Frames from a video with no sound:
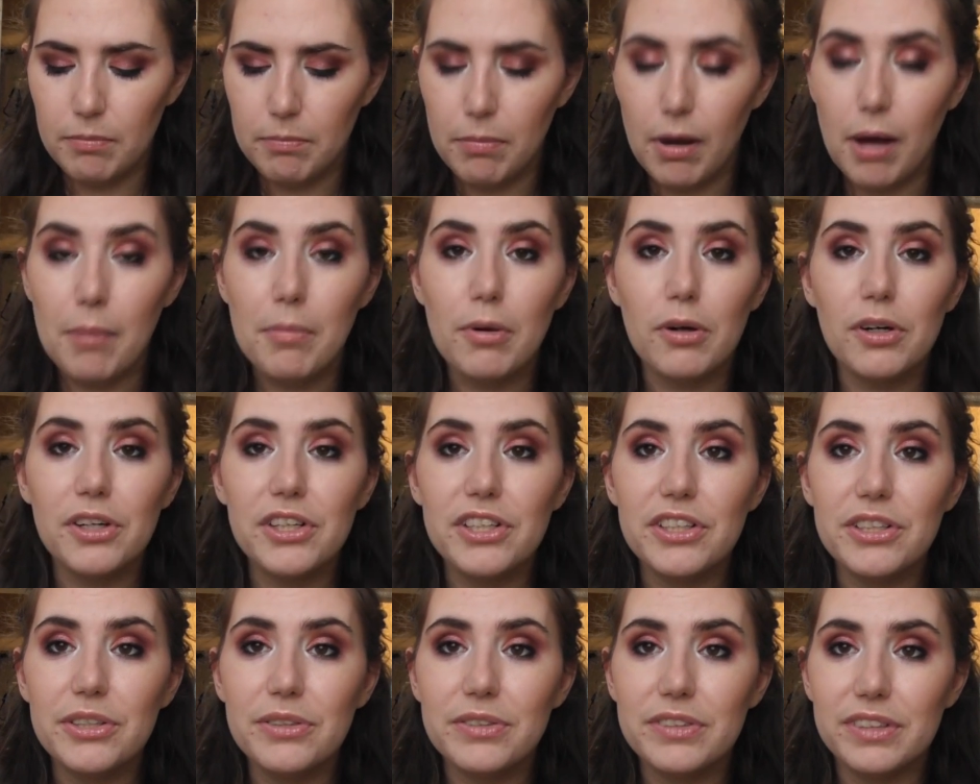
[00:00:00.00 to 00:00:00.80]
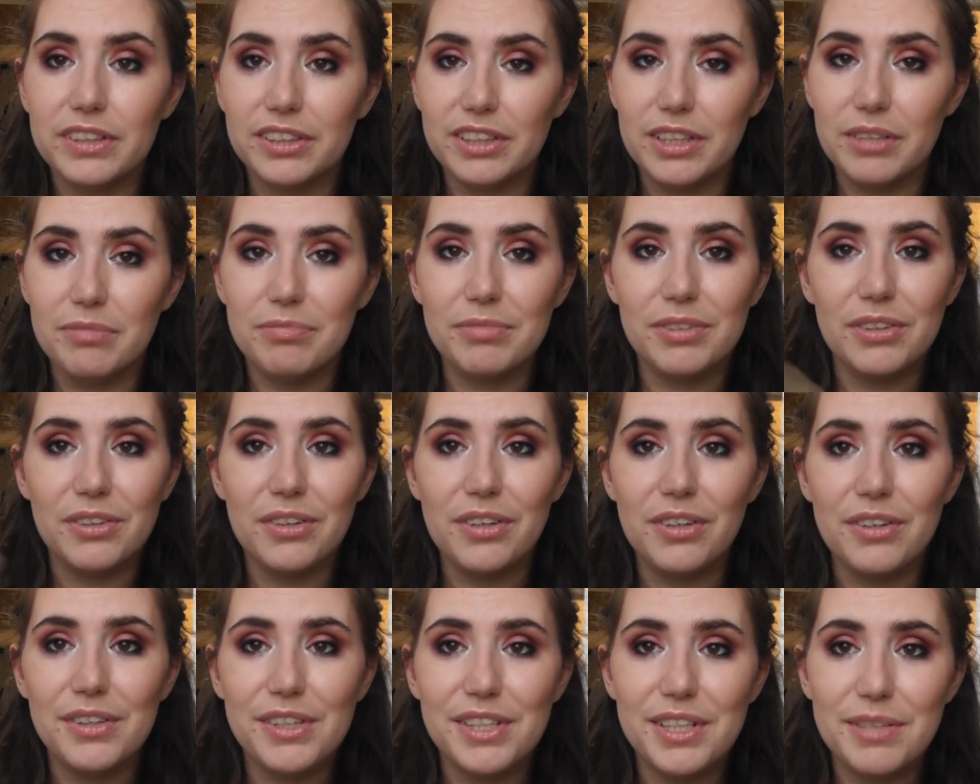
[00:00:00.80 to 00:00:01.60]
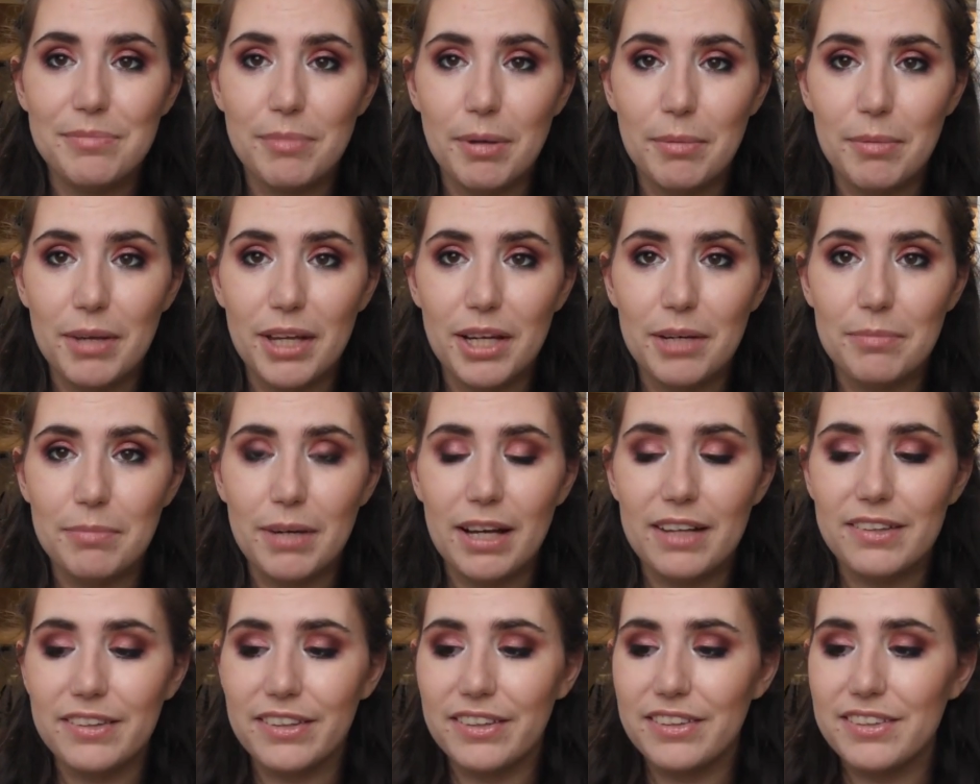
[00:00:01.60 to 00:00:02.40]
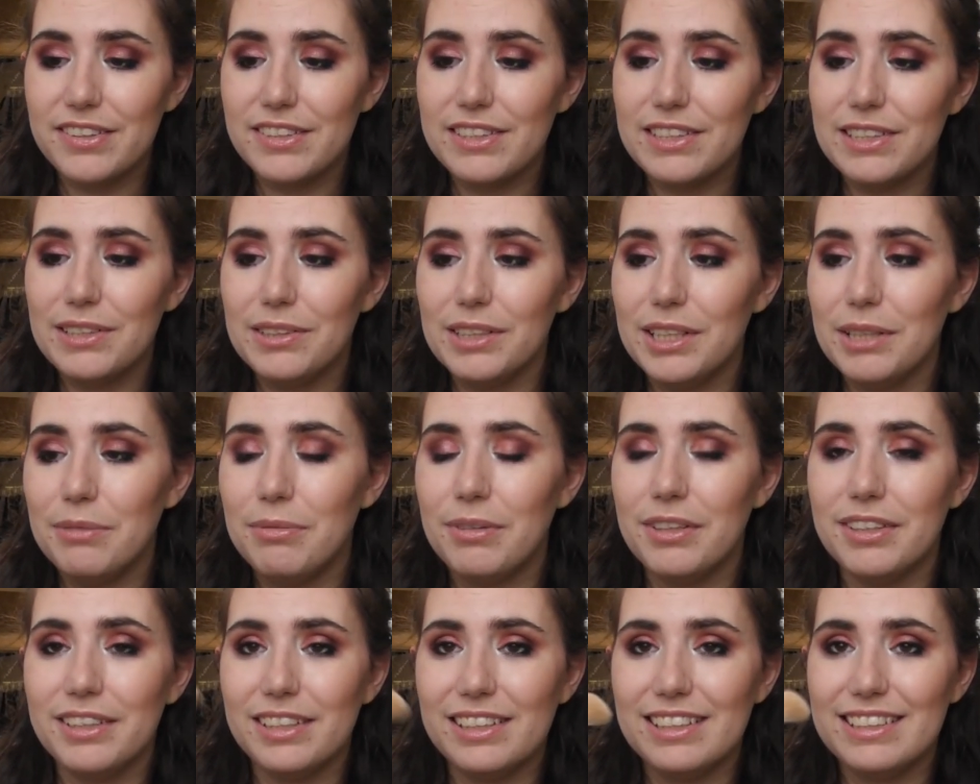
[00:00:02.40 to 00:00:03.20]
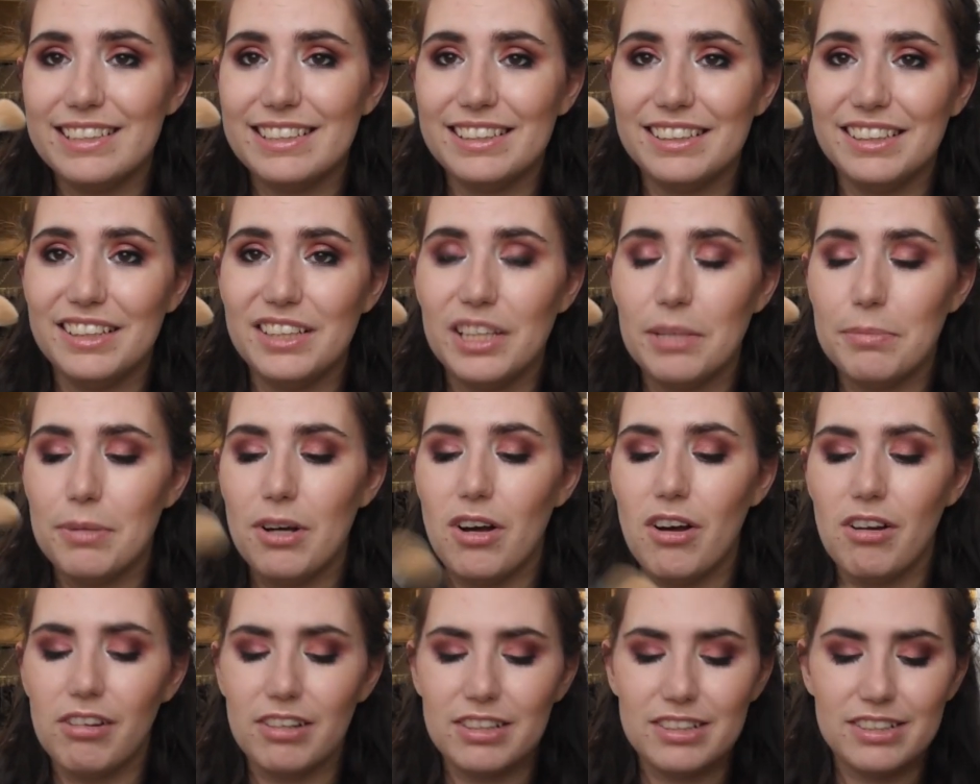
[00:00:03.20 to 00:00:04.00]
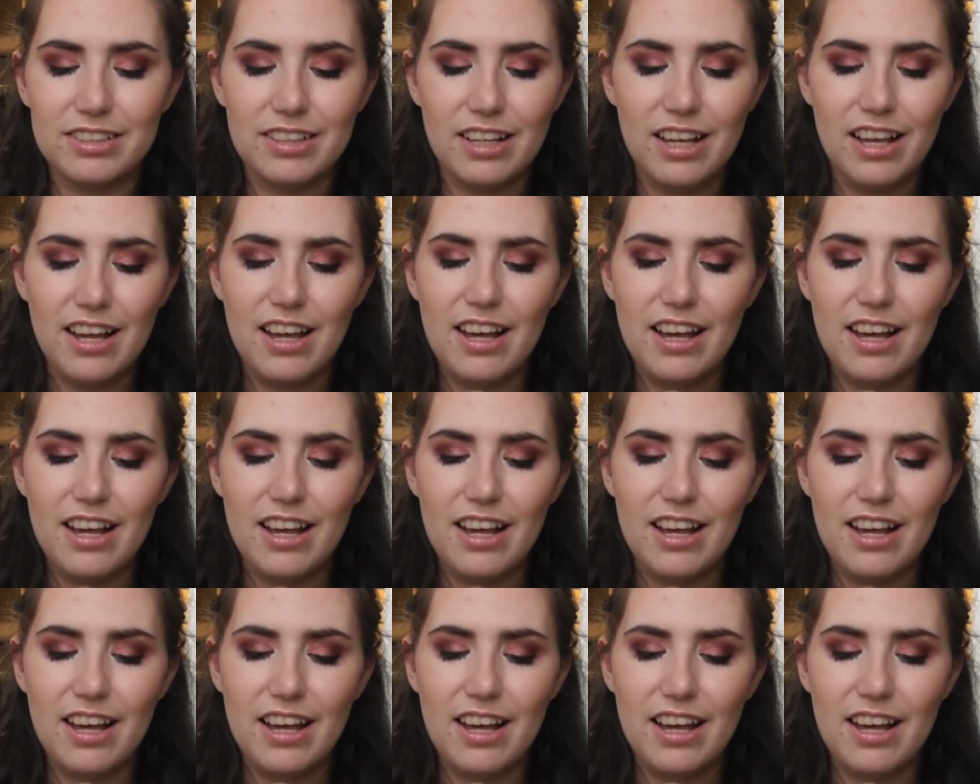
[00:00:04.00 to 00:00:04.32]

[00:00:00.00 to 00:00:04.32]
I'm already using them. They're already in my makeup basket. This is the only one that's still in the box.